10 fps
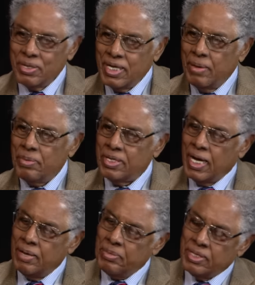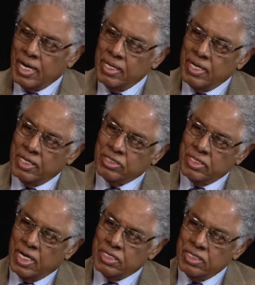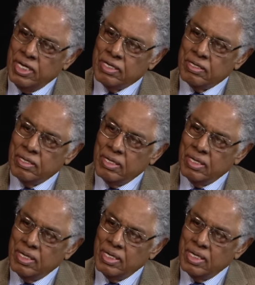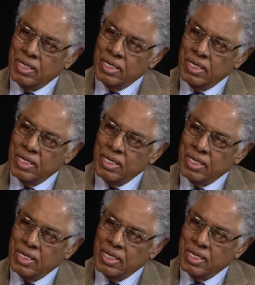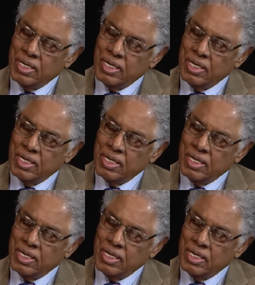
But that, but that, but that, that's, that's it. Okay.